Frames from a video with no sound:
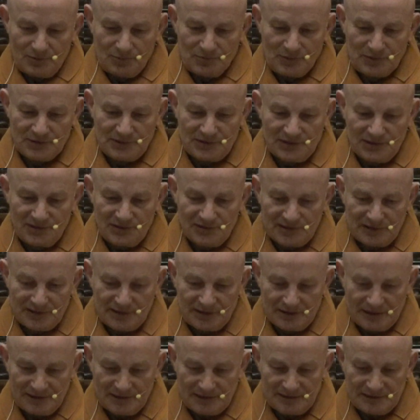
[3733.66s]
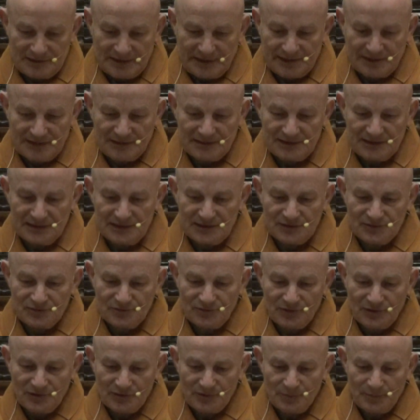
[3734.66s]
what is a technique
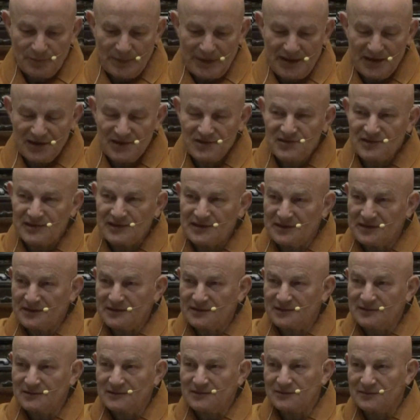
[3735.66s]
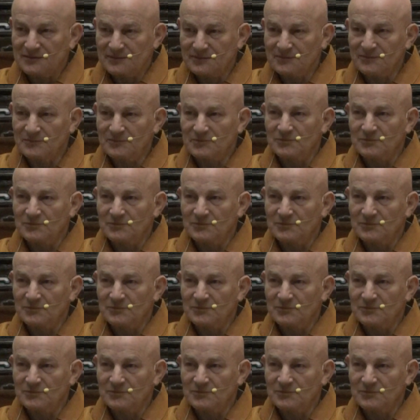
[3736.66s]
for placing? Hmm?